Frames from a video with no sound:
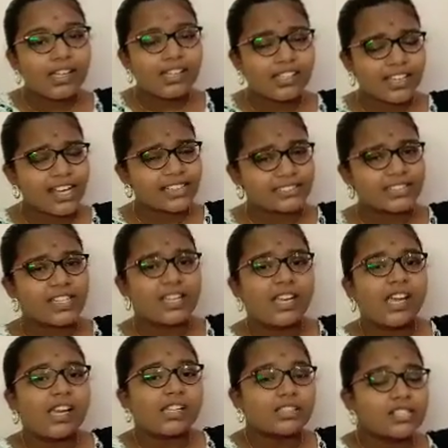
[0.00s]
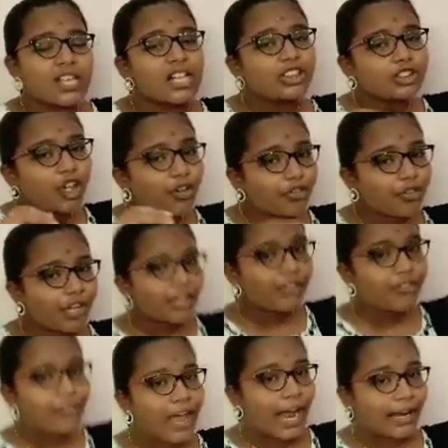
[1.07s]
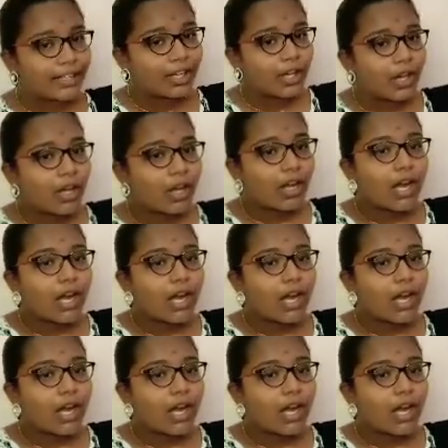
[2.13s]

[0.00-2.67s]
Yes, cells are very flat.